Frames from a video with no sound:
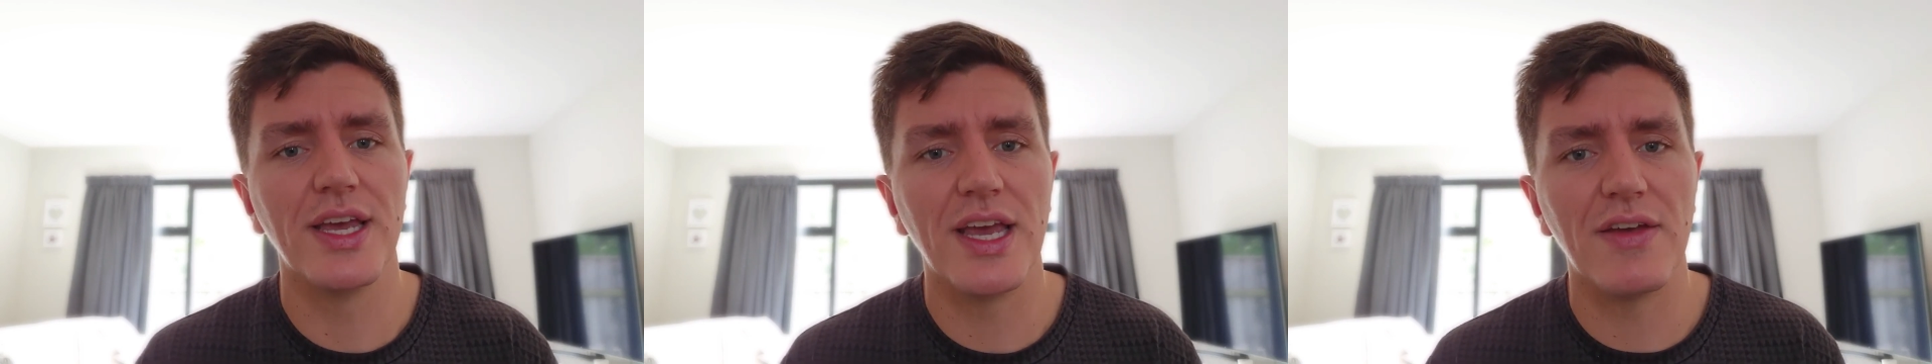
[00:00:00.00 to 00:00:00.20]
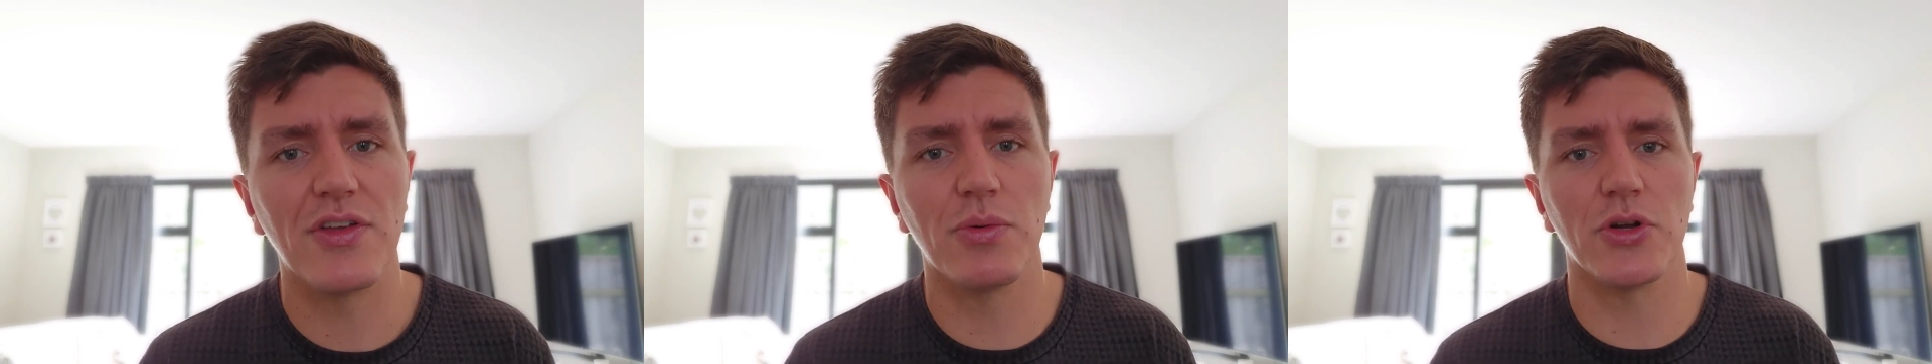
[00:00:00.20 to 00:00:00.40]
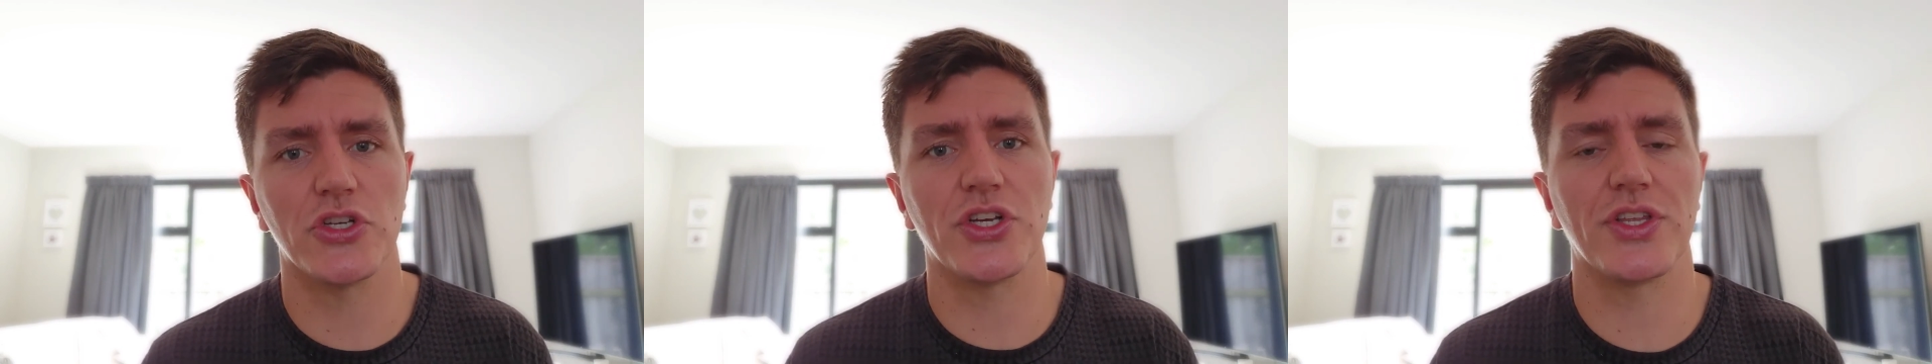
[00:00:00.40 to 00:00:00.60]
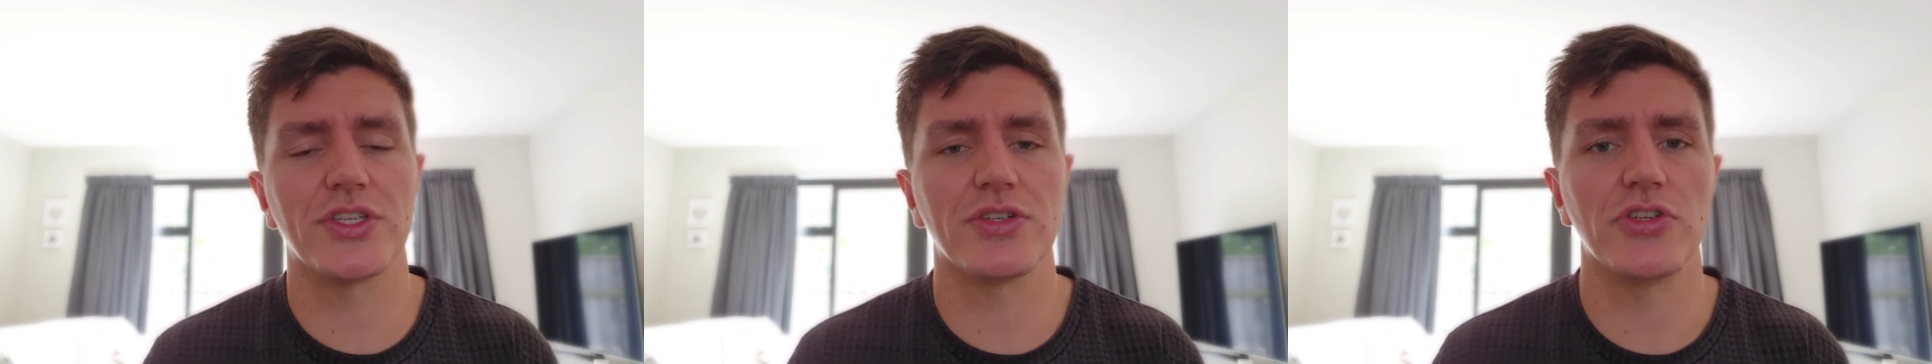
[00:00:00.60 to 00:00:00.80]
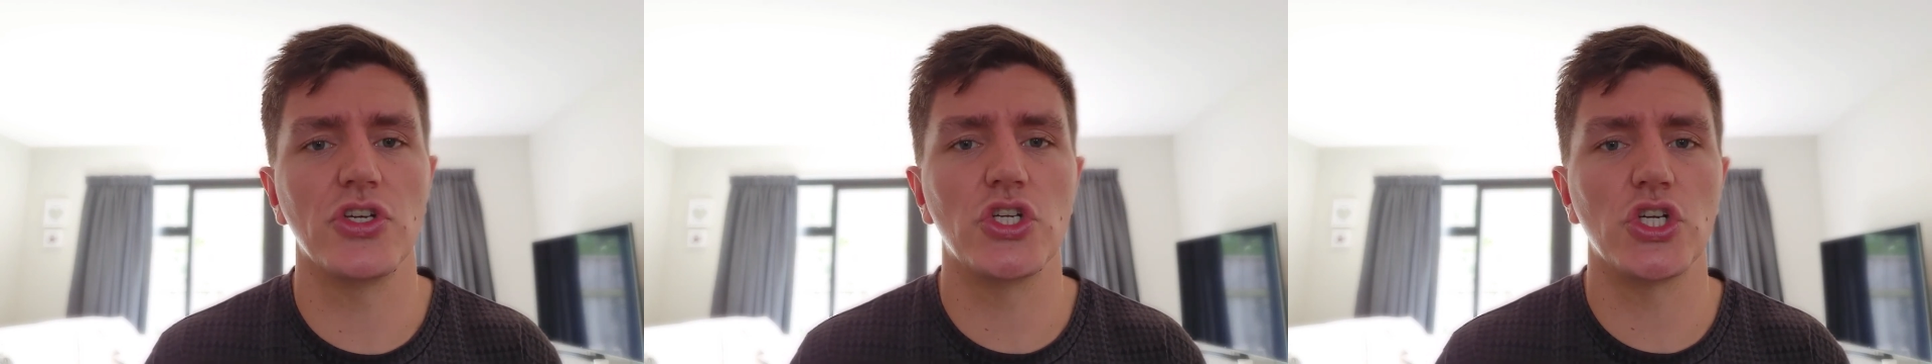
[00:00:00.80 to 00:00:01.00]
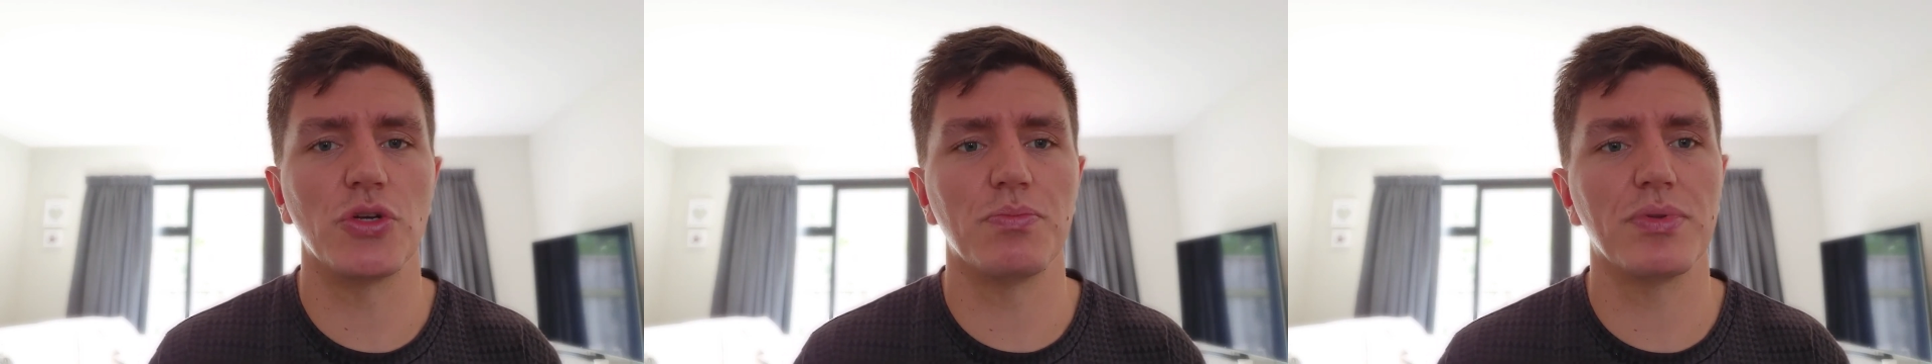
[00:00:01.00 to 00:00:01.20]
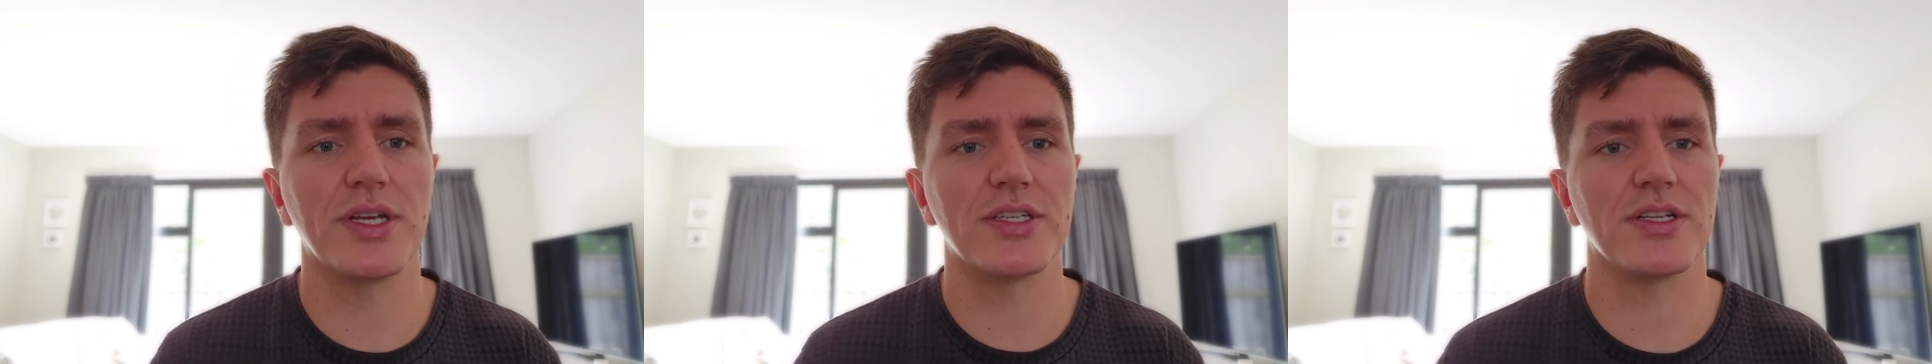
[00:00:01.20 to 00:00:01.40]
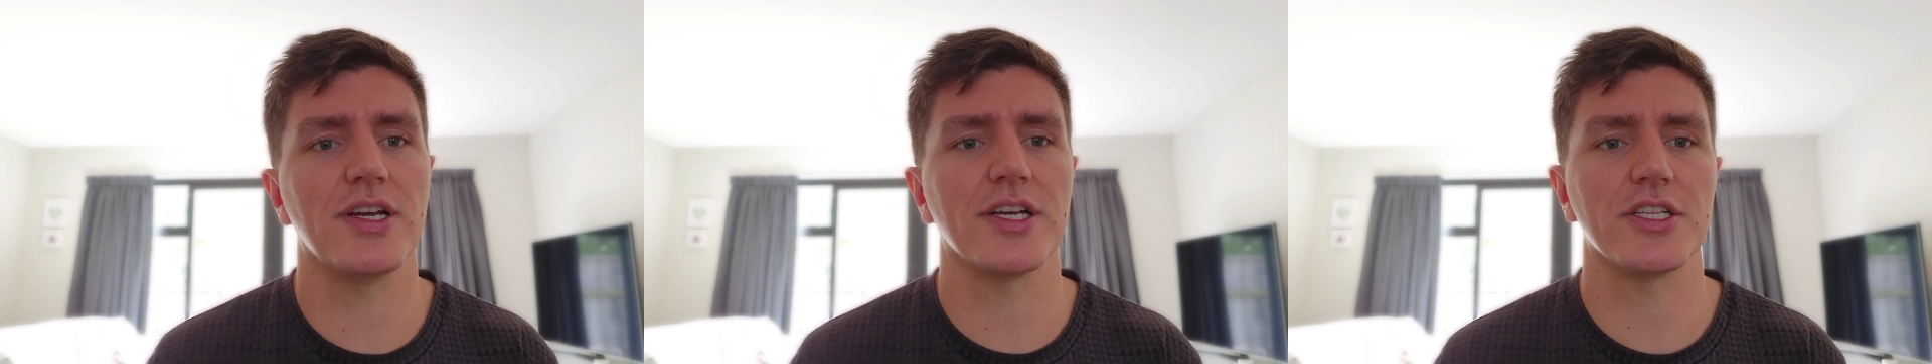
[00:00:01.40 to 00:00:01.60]
If you're watching this on YouTube,
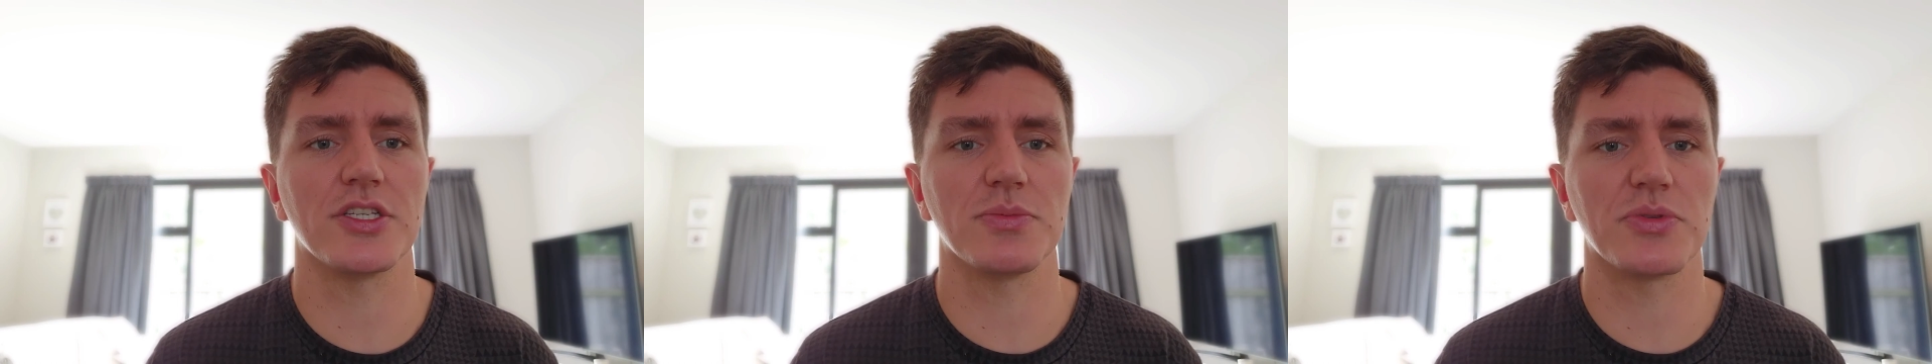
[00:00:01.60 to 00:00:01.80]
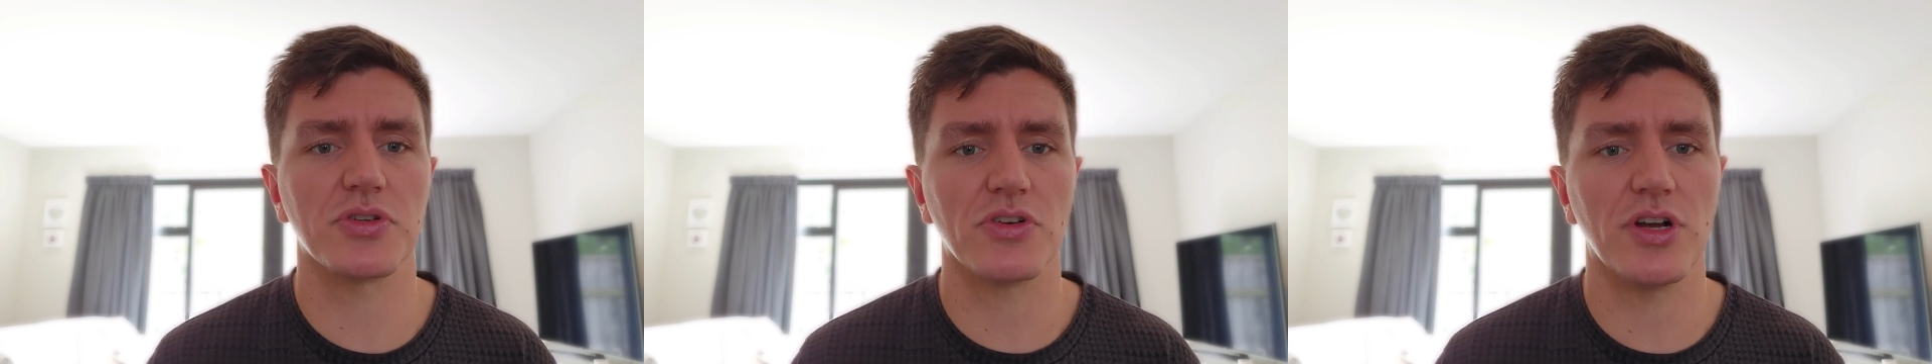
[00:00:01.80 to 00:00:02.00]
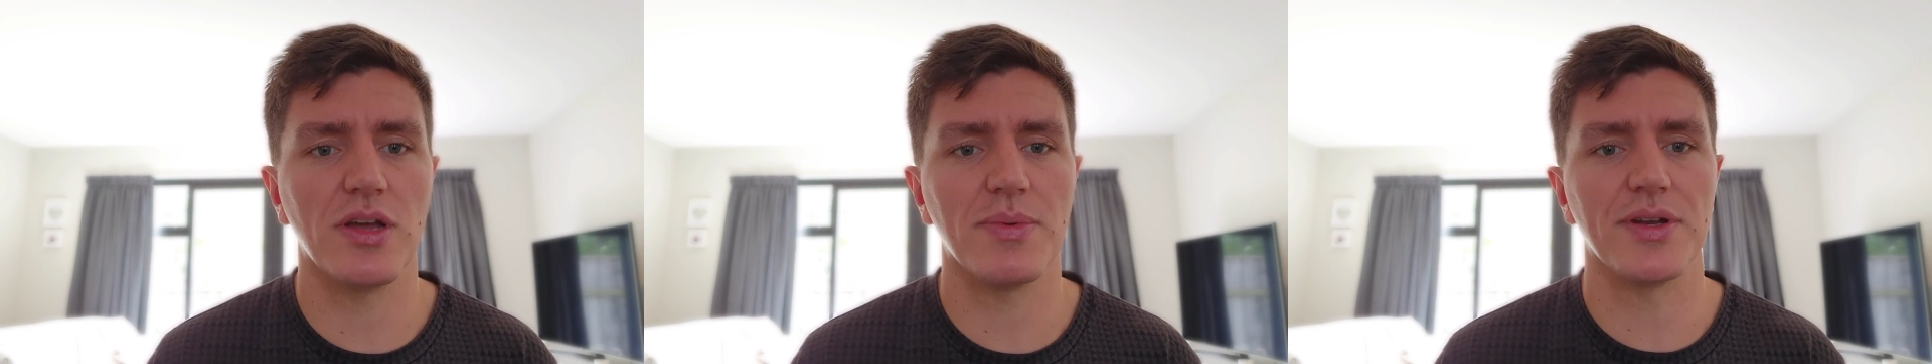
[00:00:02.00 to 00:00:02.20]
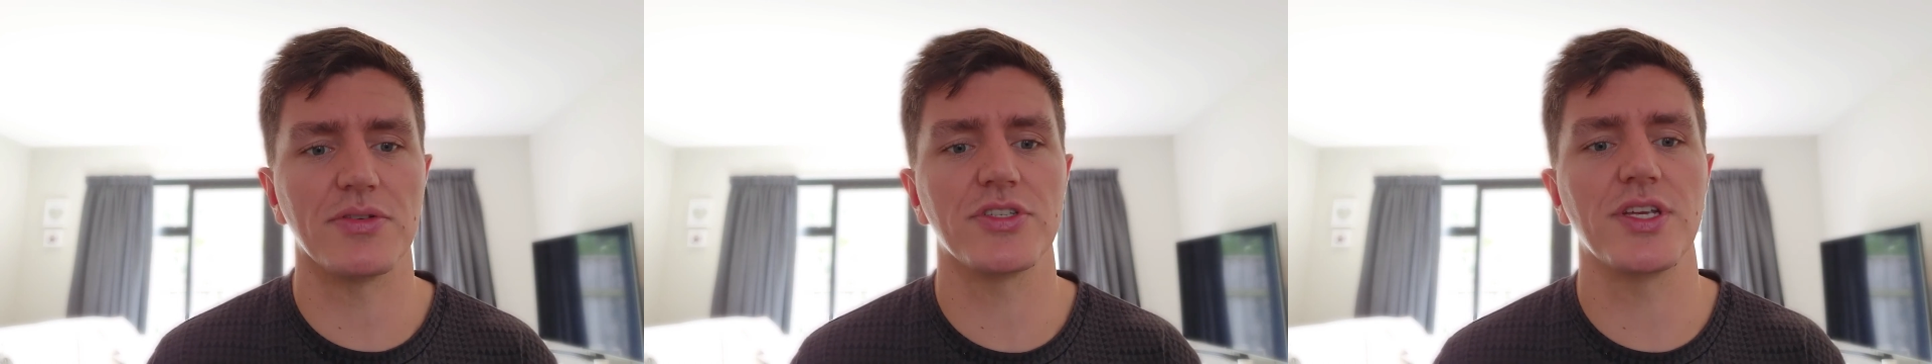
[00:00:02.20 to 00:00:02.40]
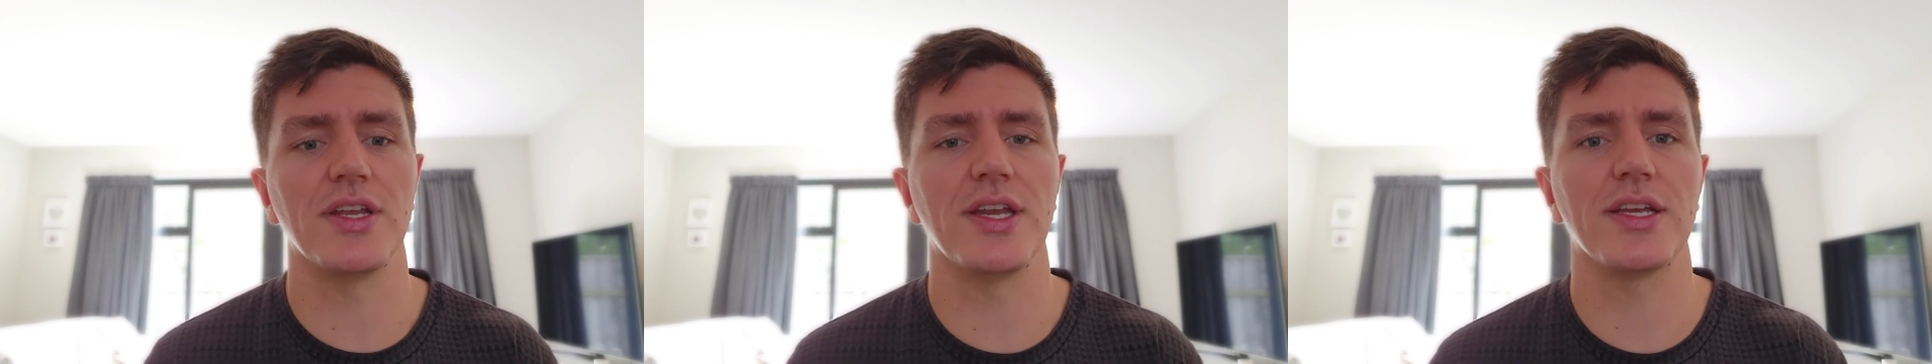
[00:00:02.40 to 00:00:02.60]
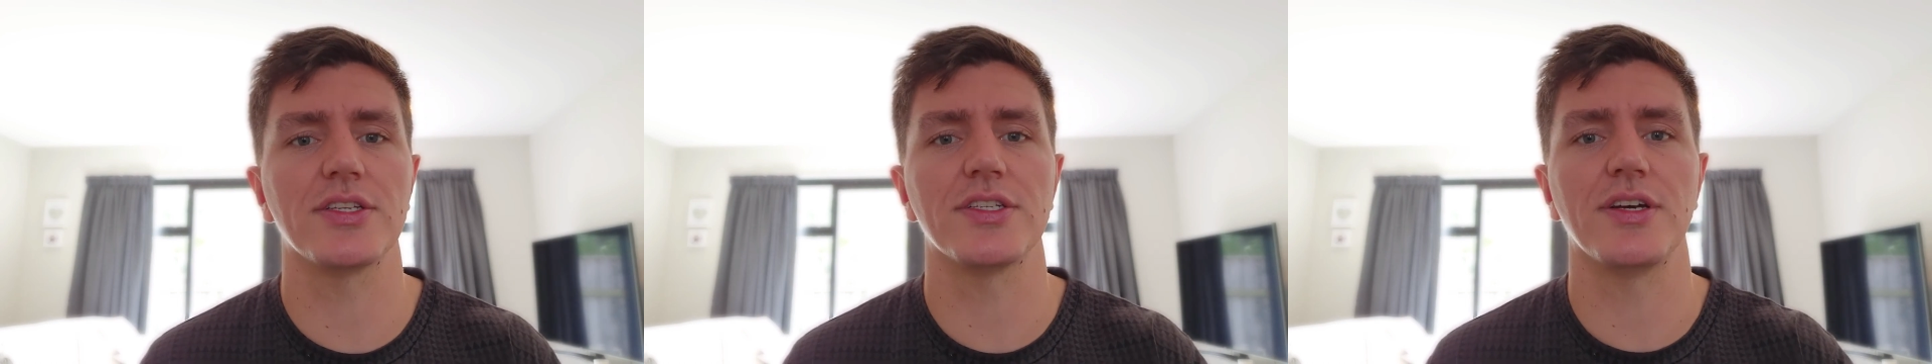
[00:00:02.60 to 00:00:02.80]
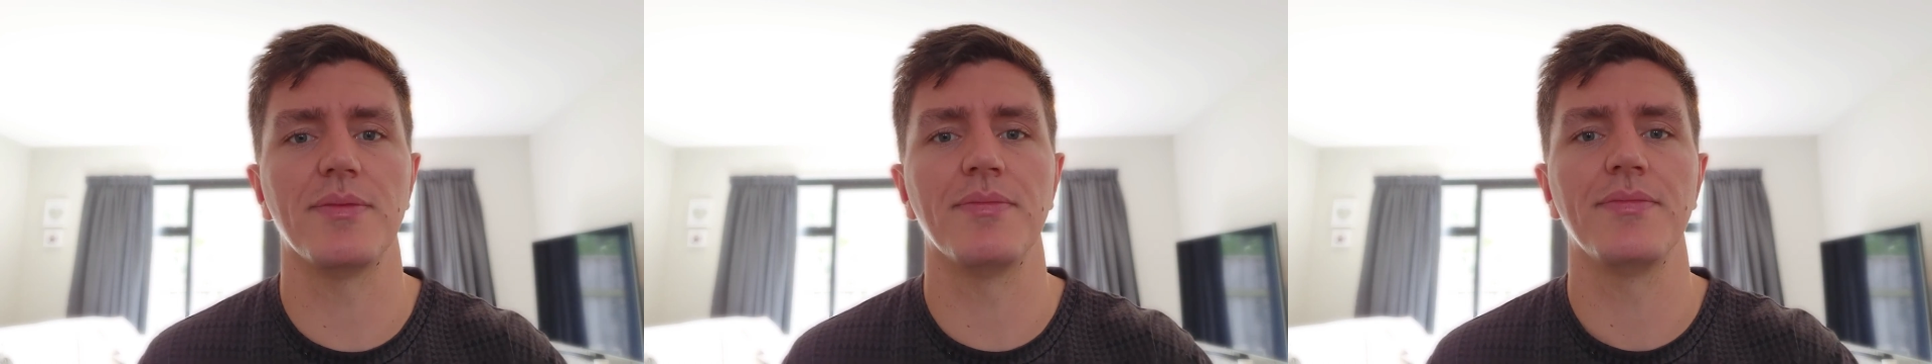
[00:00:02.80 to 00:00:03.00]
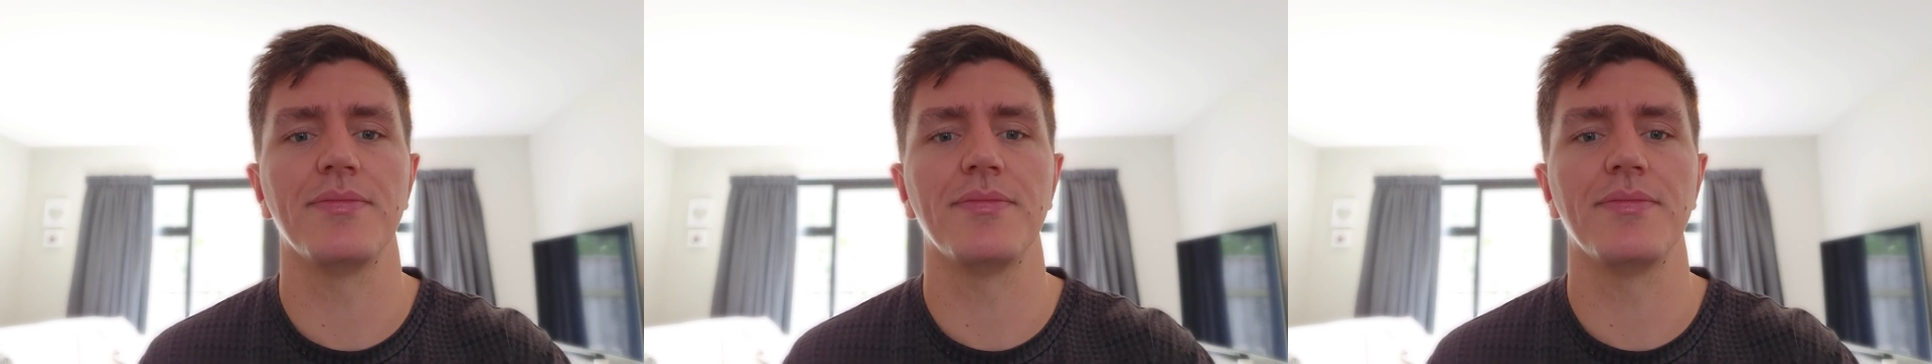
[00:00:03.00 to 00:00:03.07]
please like and subscribe, and I'll see you next time.